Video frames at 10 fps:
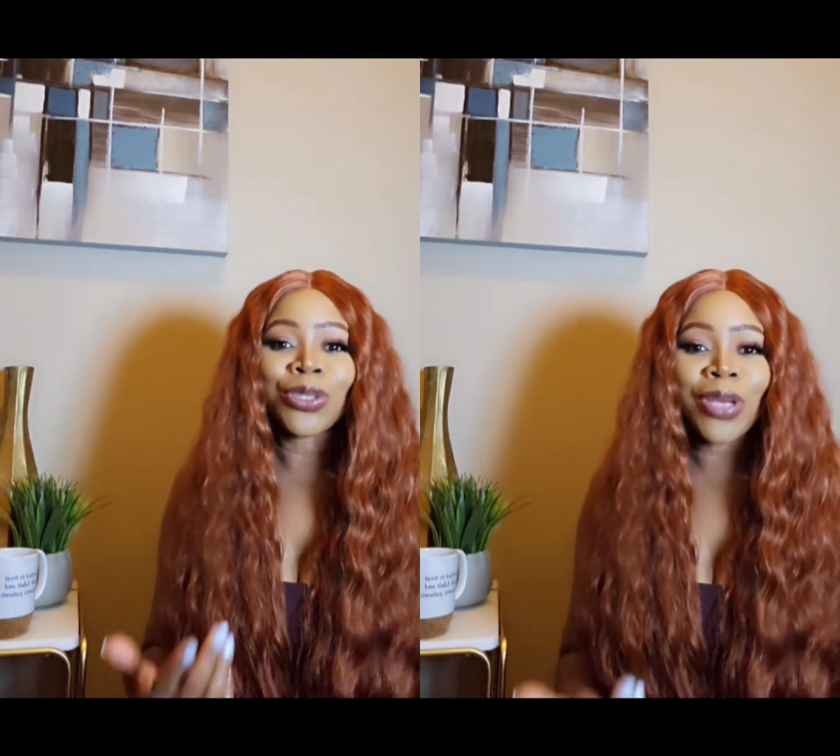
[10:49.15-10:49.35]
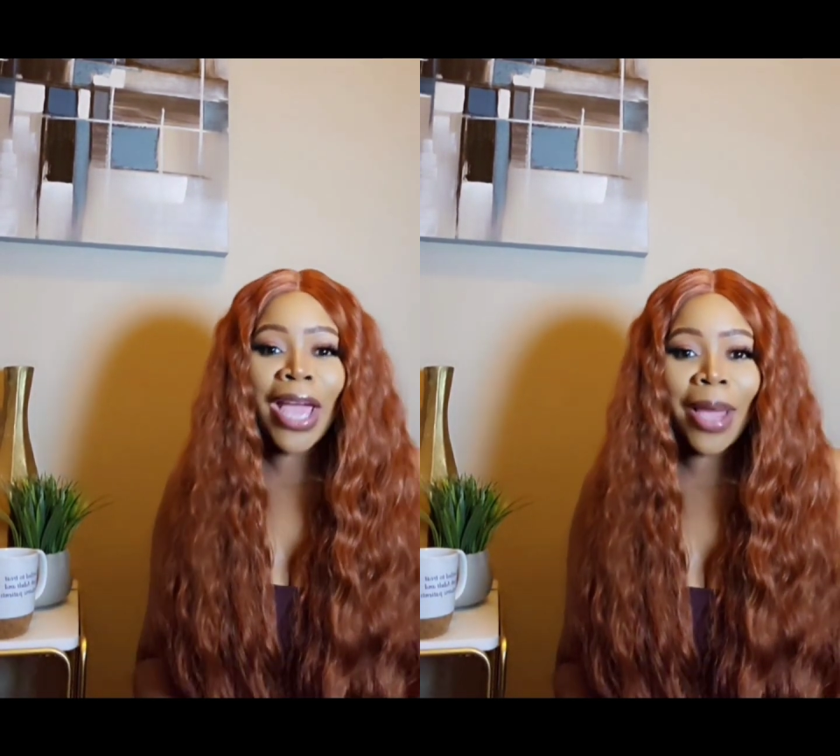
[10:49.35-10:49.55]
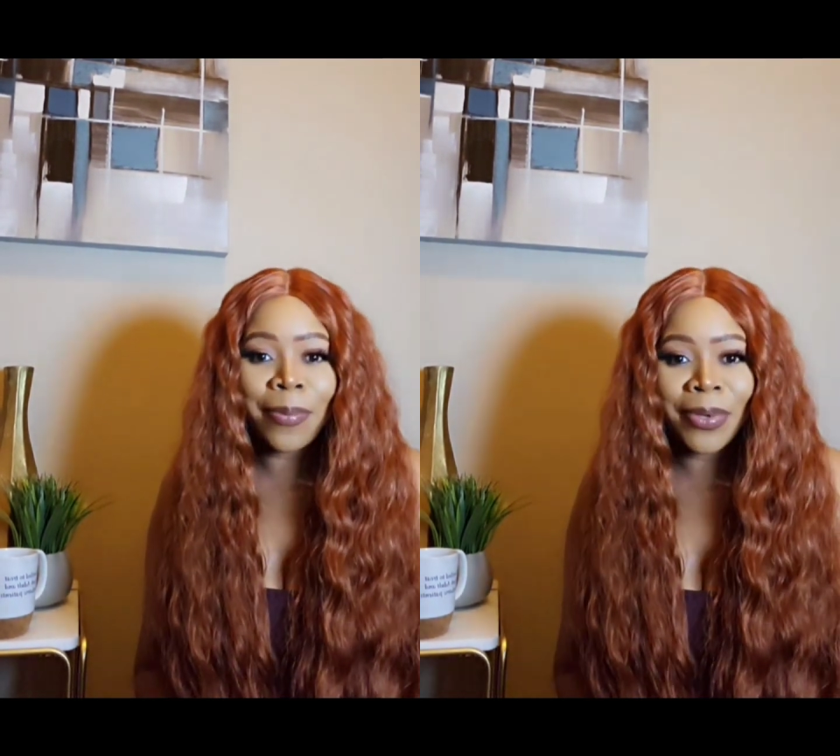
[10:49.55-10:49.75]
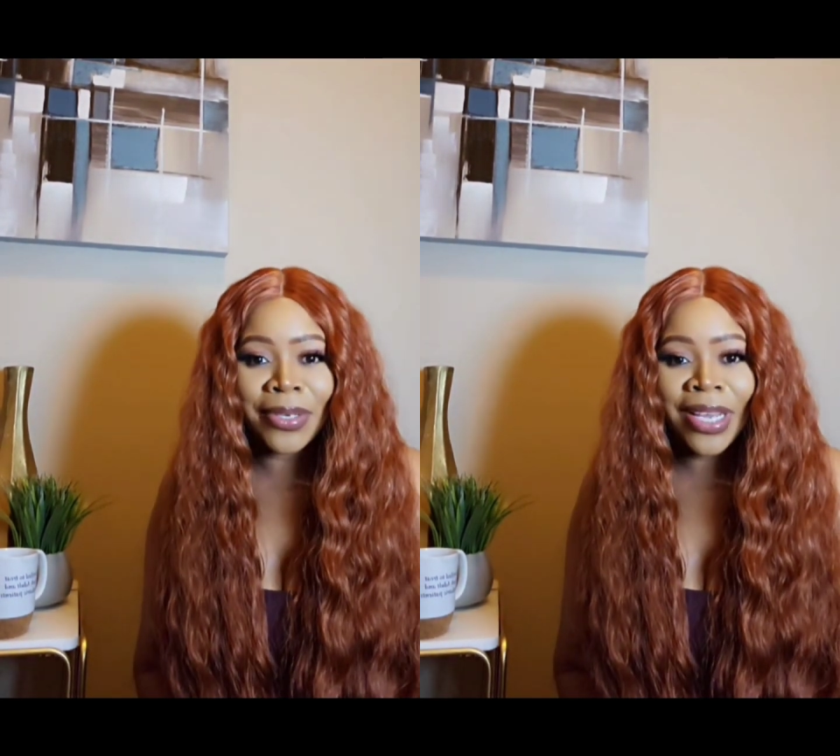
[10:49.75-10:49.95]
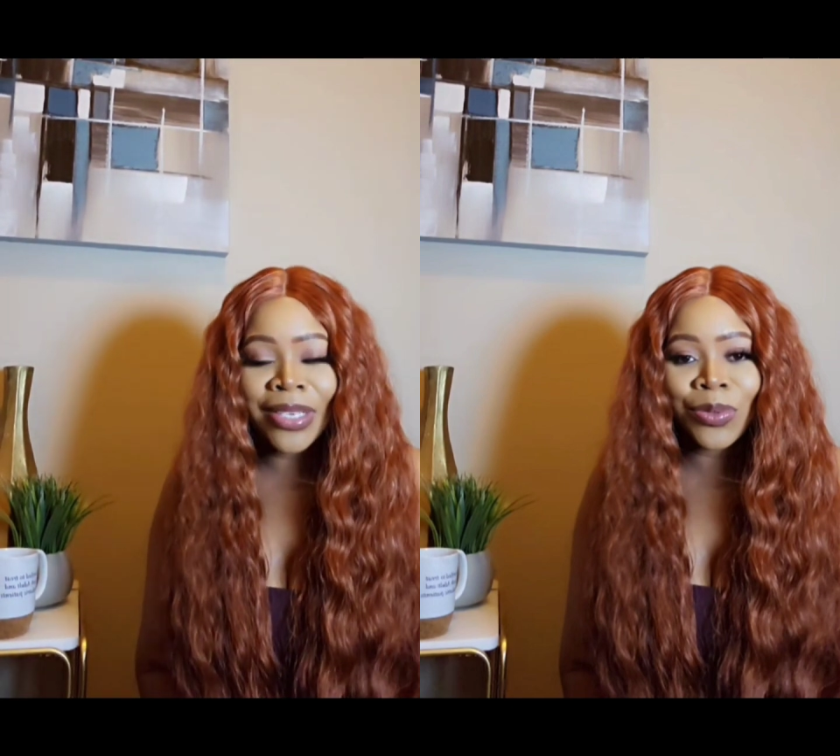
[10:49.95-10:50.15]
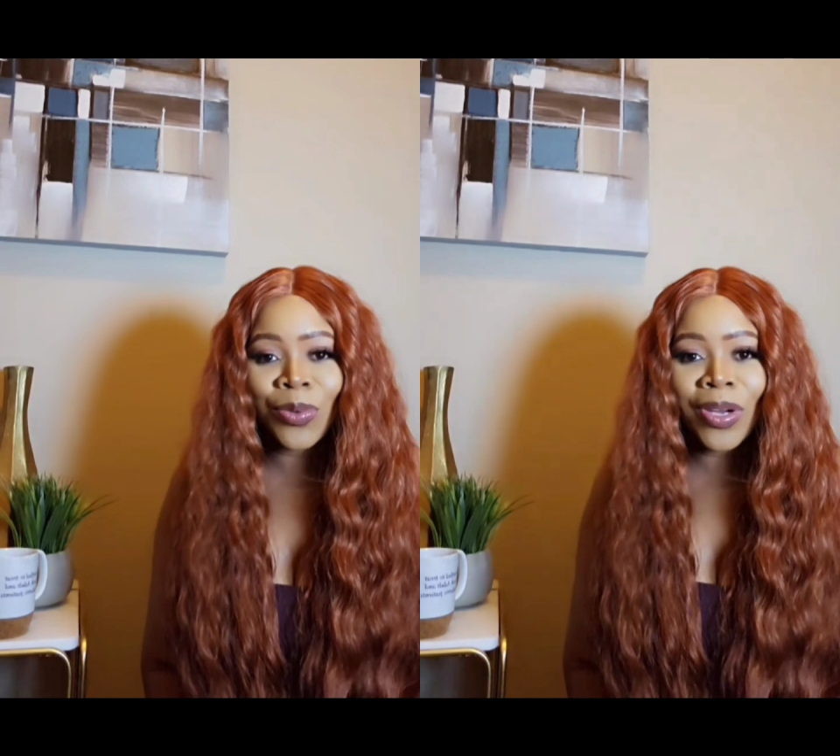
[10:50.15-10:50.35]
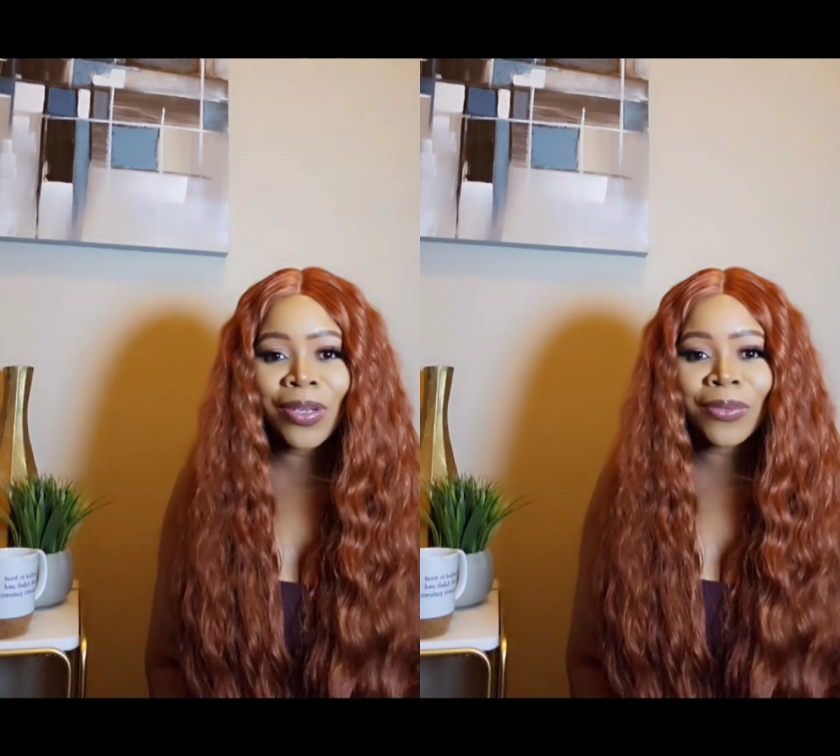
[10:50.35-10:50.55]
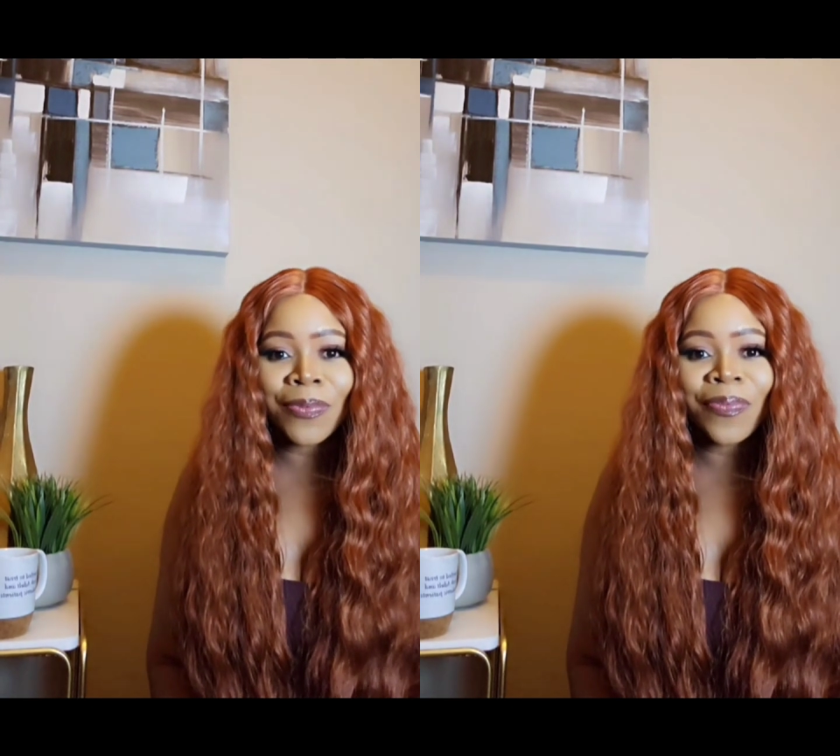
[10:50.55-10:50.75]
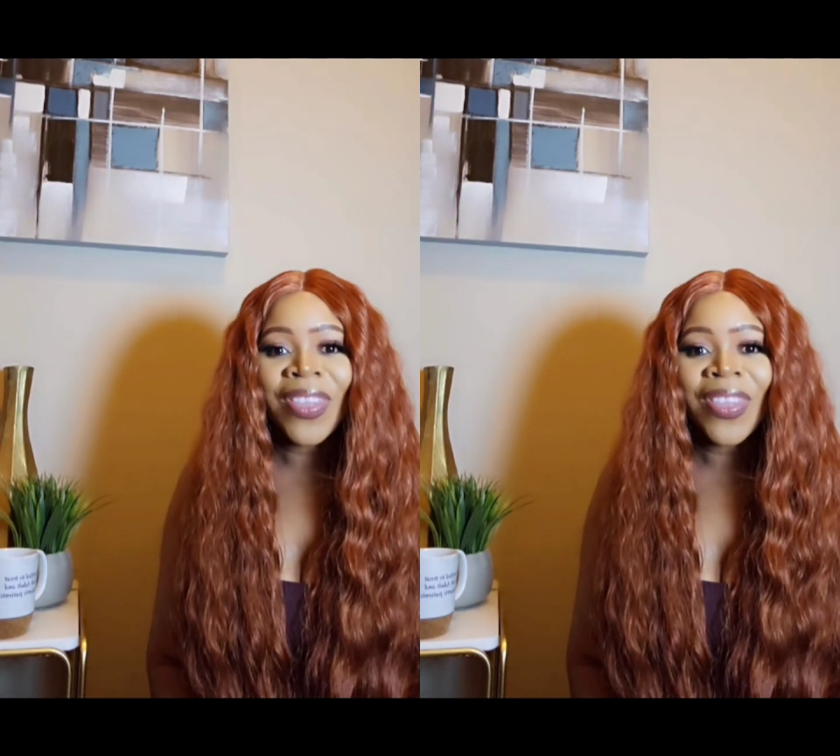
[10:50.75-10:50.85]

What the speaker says: to happen as well.